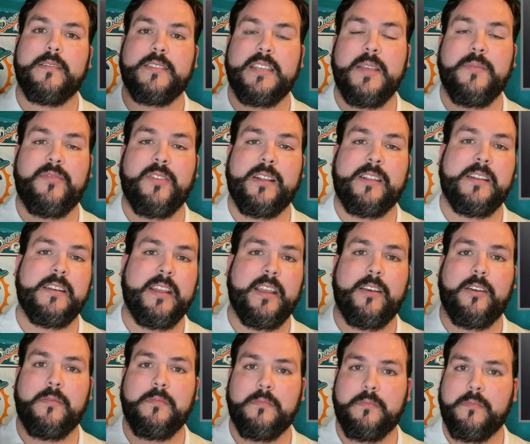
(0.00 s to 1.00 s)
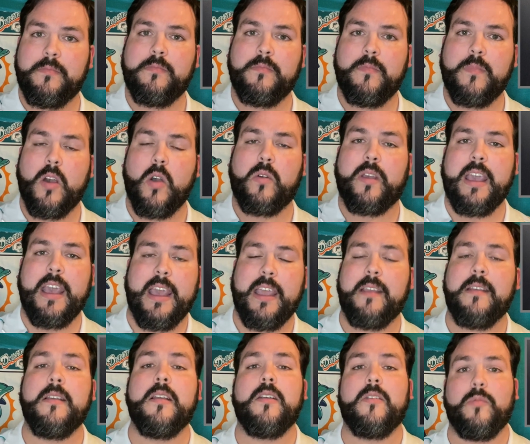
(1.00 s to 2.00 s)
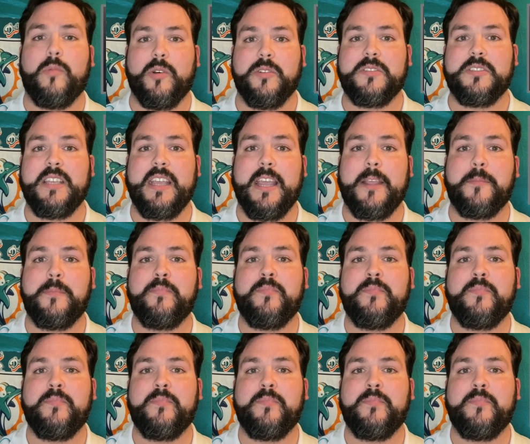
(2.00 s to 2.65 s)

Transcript: Team friendly deal, okay, we'll see.